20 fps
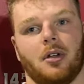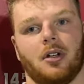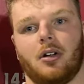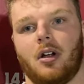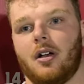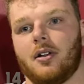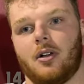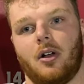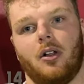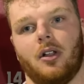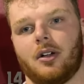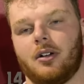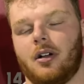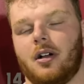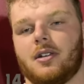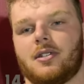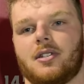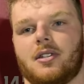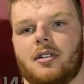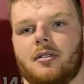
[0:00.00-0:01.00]
all
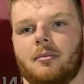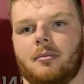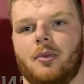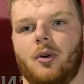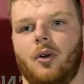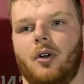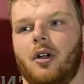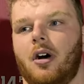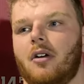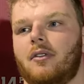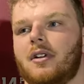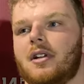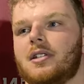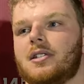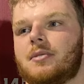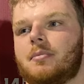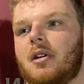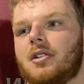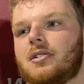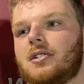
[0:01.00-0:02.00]
across the bowling
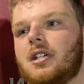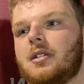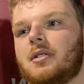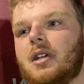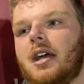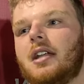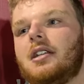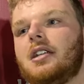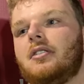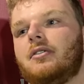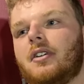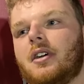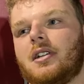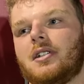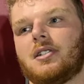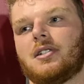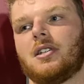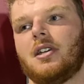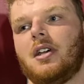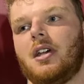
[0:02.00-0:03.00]
offense, special the and
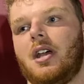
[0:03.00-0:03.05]
defense.